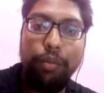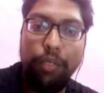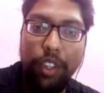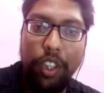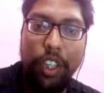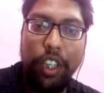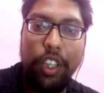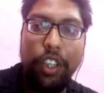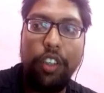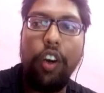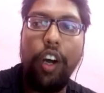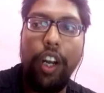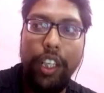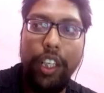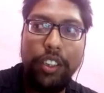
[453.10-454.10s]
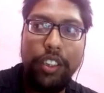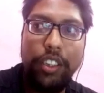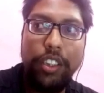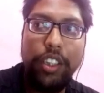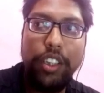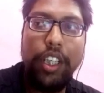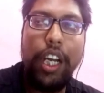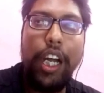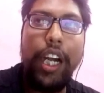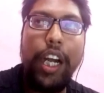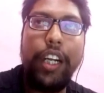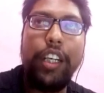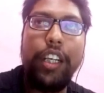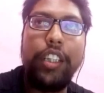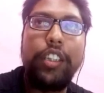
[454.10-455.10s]
college,
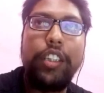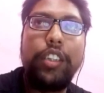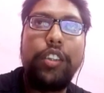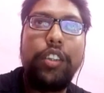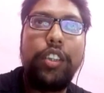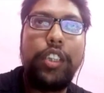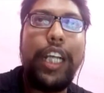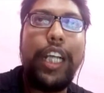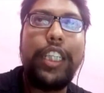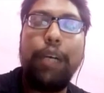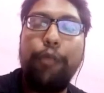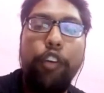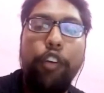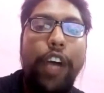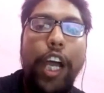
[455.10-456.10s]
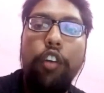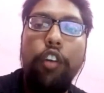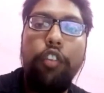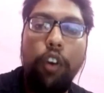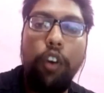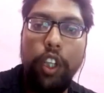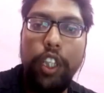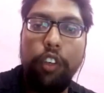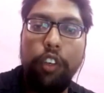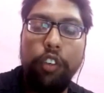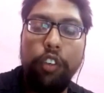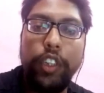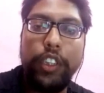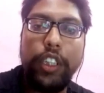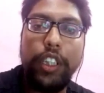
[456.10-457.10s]
and checked the profile of all the
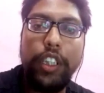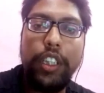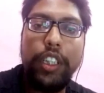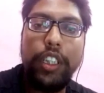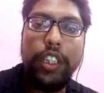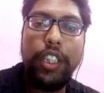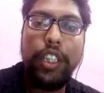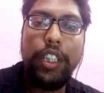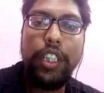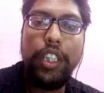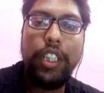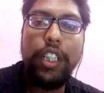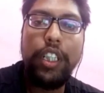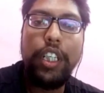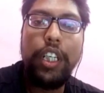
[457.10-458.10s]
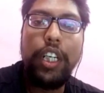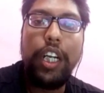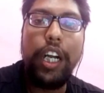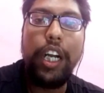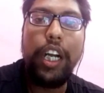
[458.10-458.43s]
professors. Okay.